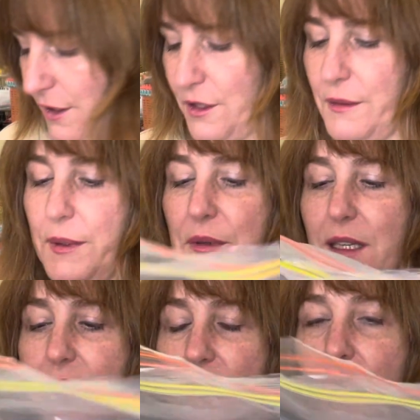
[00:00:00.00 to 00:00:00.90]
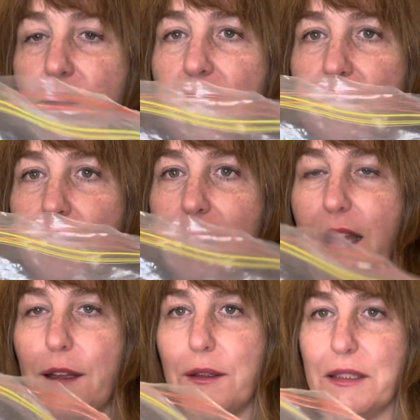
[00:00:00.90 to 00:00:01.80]
You know, what'd be really cute is with that
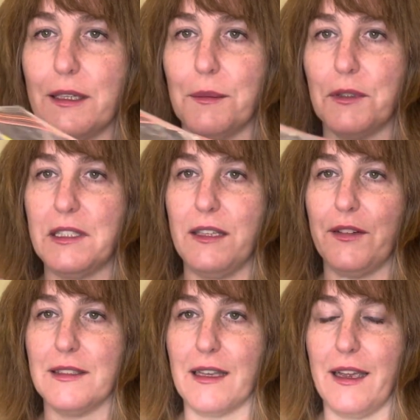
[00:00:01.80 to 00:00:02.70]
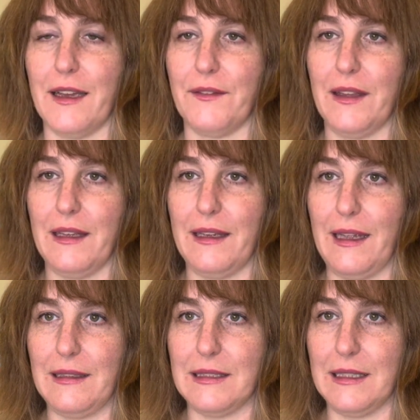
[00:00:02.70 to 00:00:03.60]
little deer motif is I have the
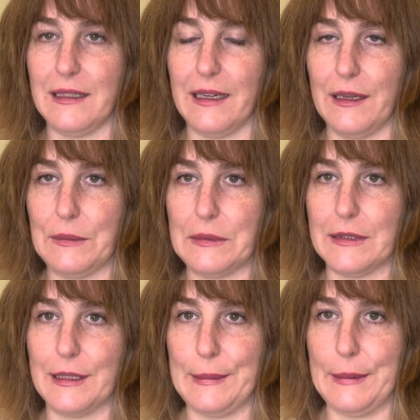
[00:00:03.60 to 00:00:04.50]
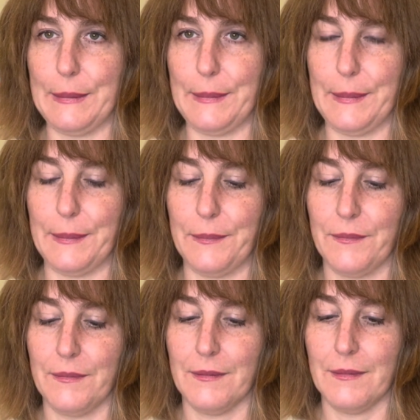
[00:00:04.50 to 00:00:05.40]
18 count
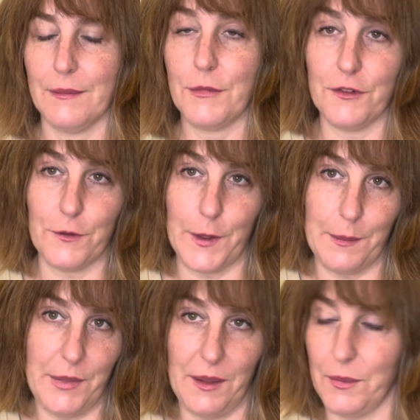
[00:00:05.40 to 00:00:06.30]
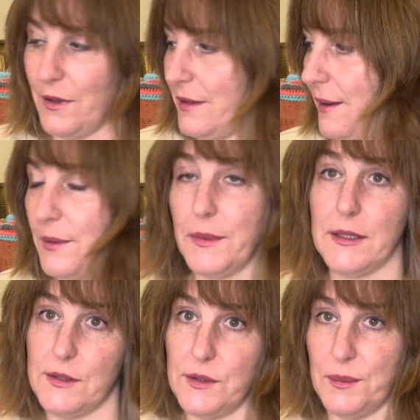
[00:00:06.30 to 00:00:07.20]
perforated paper, and that would be
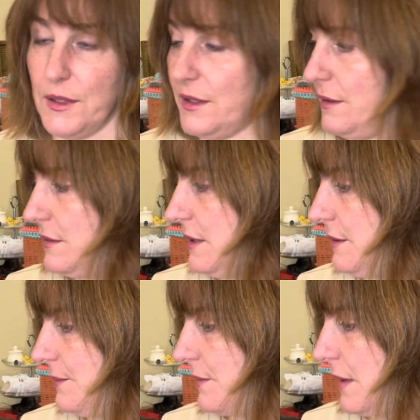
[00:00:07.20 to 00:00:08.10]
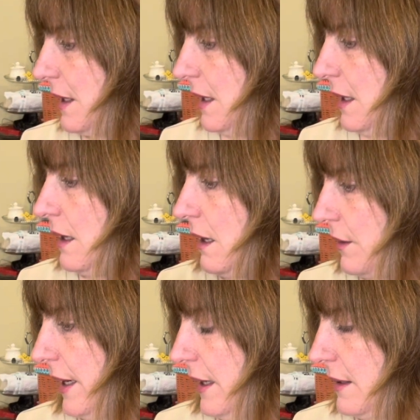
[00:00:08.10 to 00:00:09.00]
super cute too.
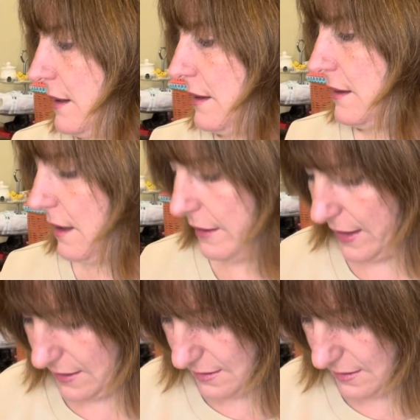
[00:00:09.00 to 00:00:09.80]
Okay, all right,